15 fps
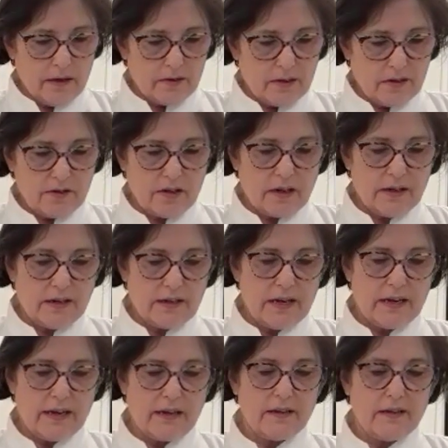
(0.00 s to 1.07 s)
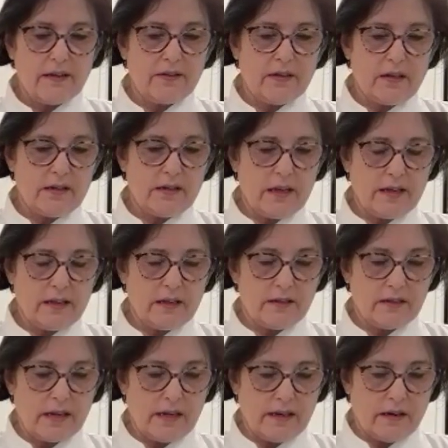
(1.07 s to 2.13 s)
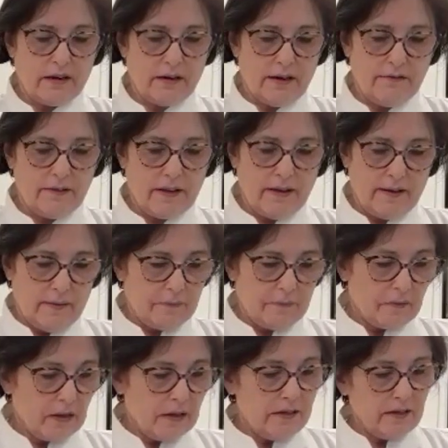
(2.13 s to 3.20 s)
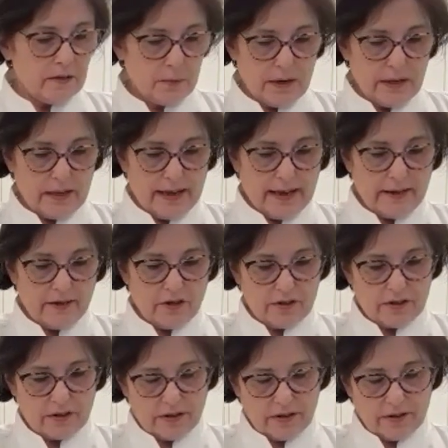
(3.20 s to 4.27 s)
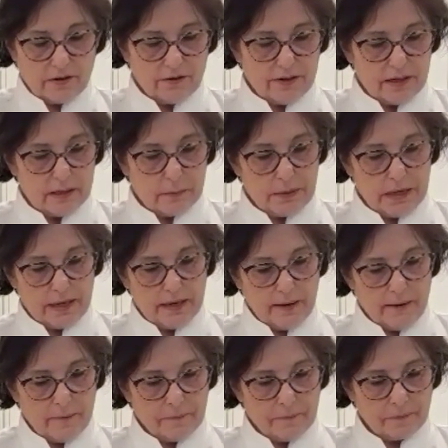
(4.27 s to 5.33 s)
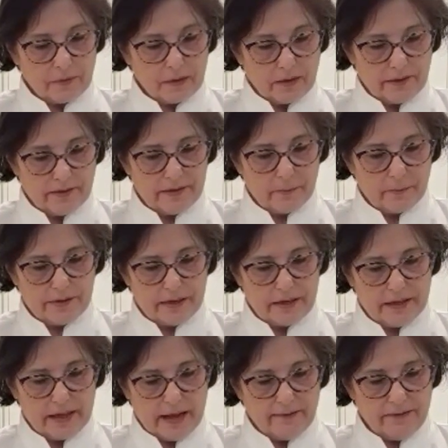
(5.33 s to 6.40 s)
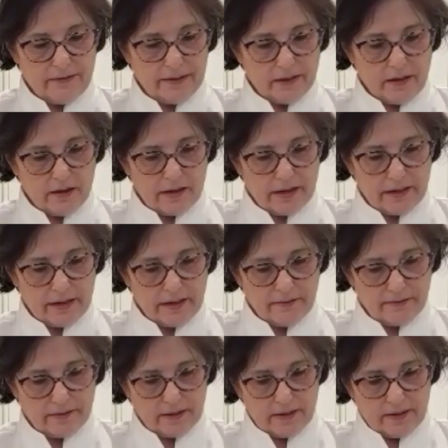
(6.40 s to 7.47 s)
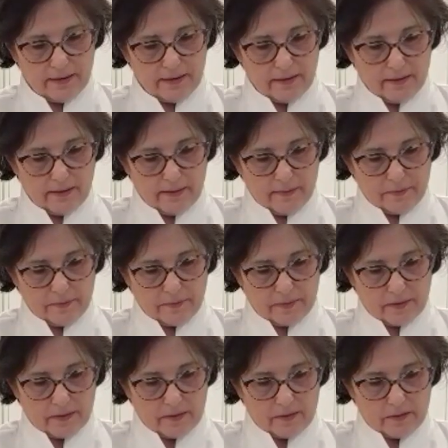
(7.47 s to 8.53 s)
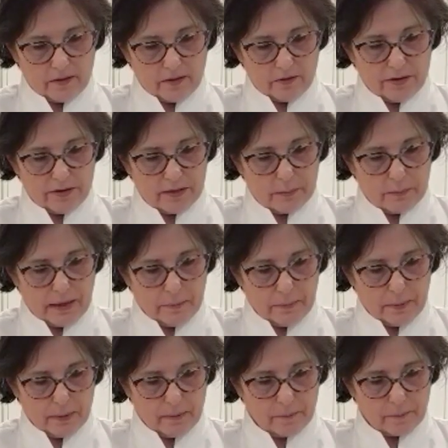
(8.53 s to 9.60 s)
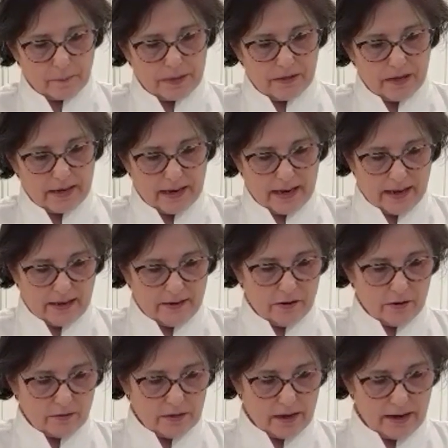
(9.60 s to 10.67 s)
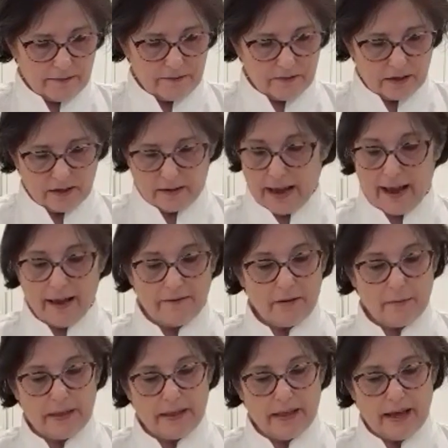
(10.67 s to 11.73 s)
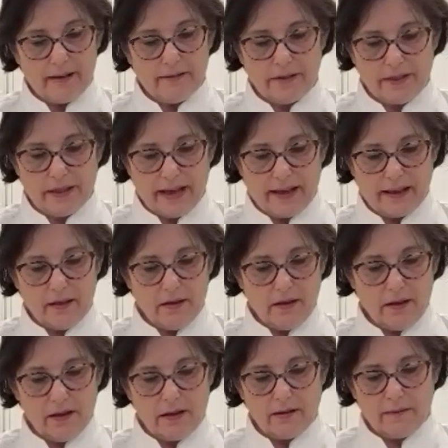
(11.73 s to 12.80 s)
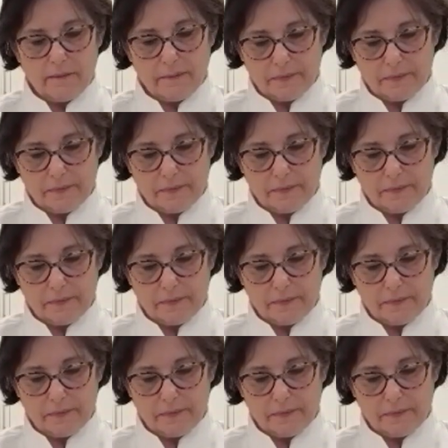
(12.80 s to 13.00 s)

So I'm just going to take the skin off. This one, the edges are crispy because it was in the oven long enough to crisp up. But again, you don't have to have them in the oven that long.